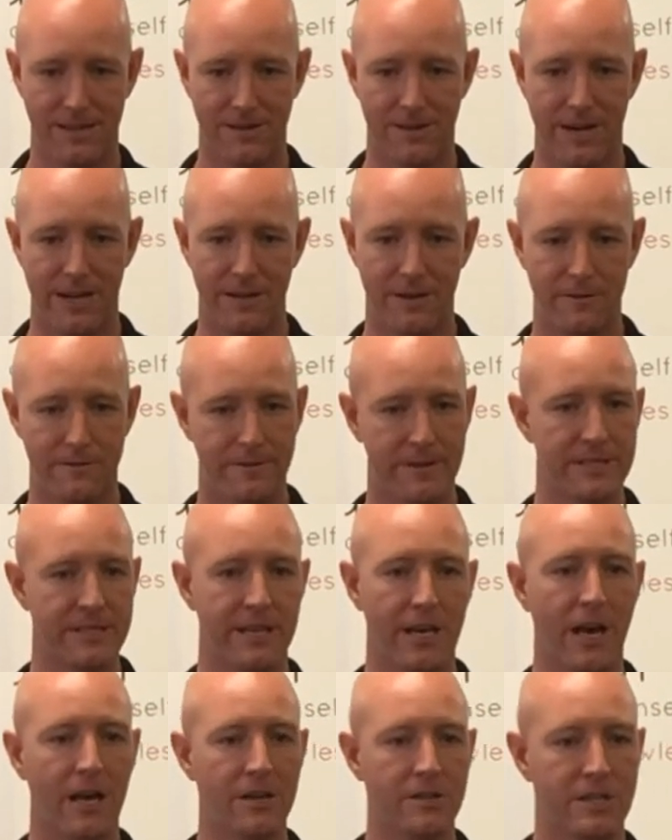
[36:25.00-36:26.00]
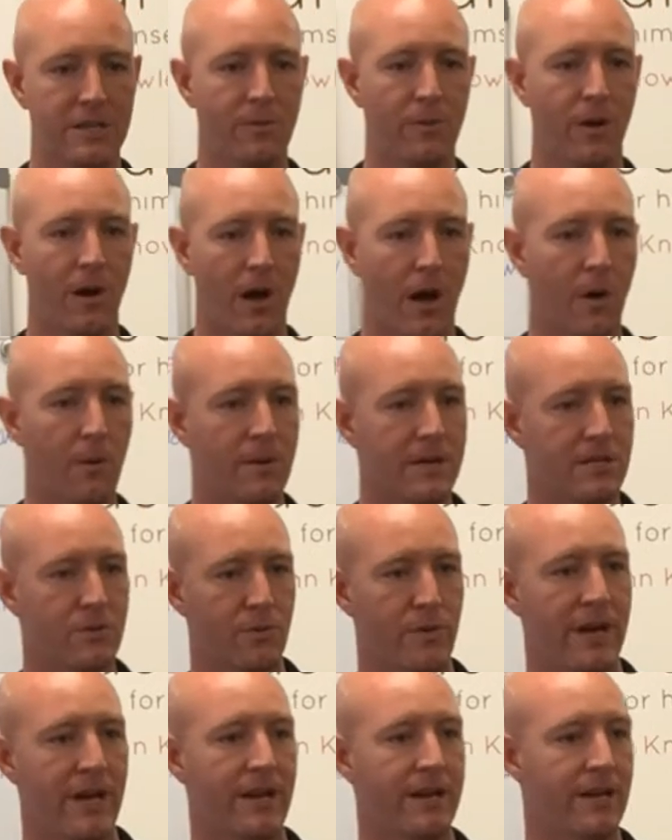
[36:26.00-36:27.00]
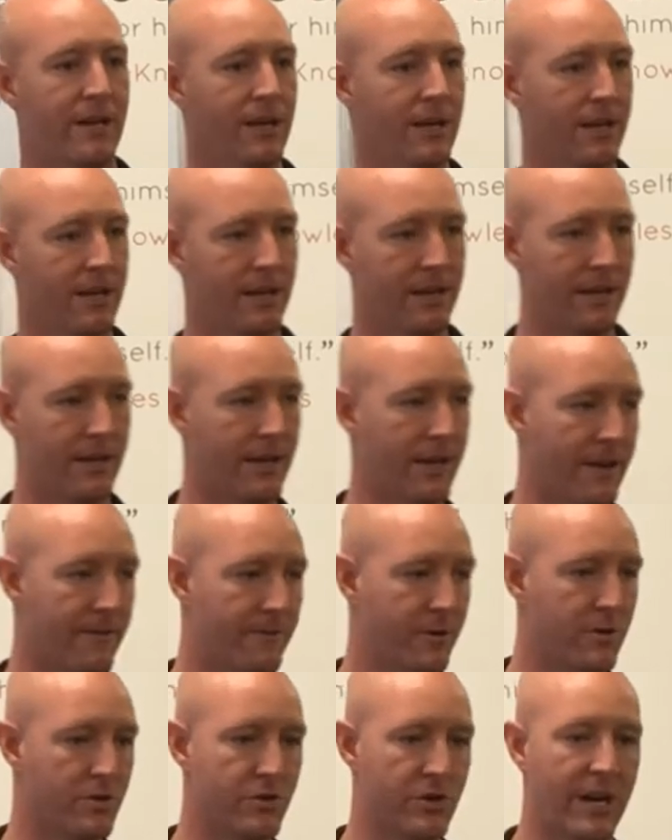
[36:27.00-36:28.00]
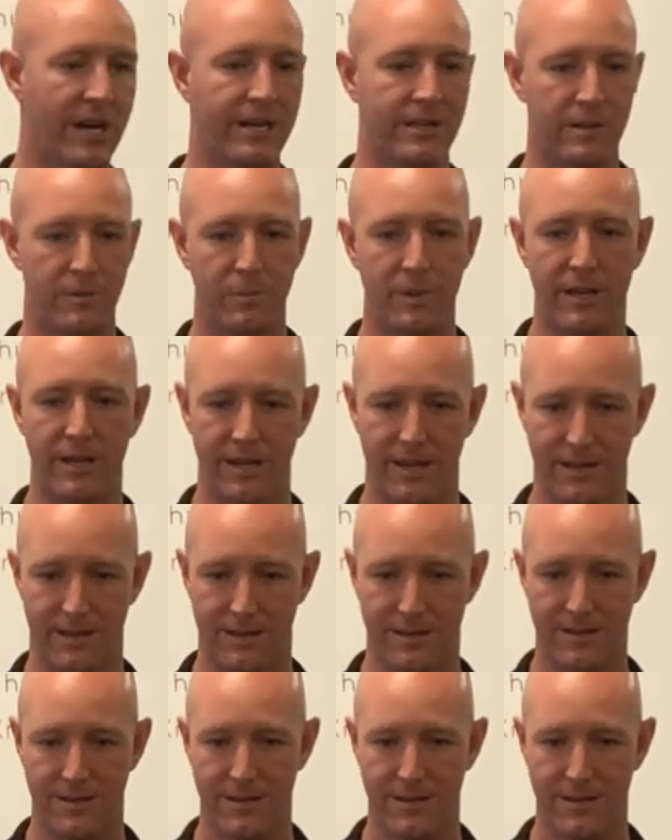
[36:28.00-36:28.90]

right? Your physiology will always win if you're trying to beat it.